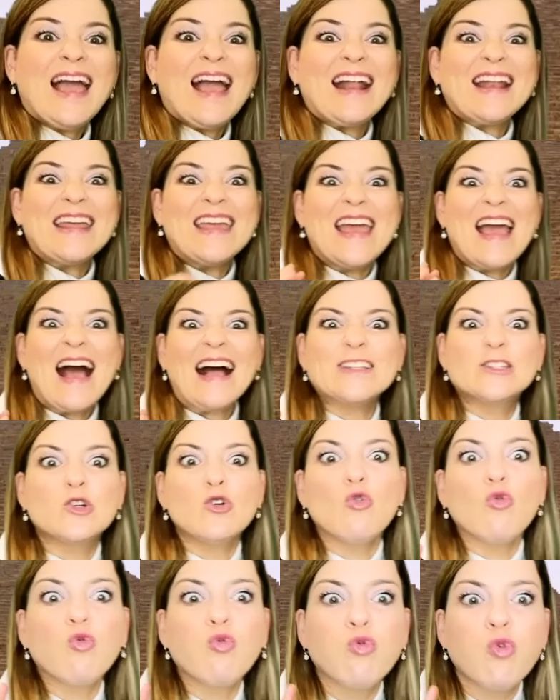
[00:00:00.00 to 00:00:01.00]
And he had
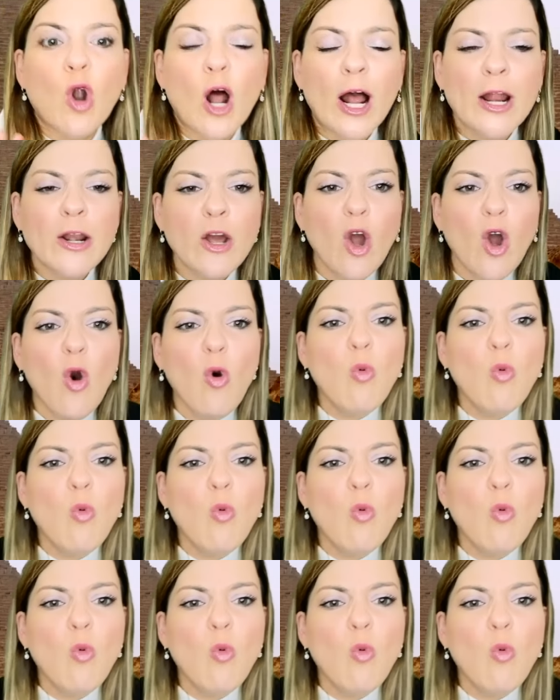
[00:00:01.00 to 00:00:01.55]
to run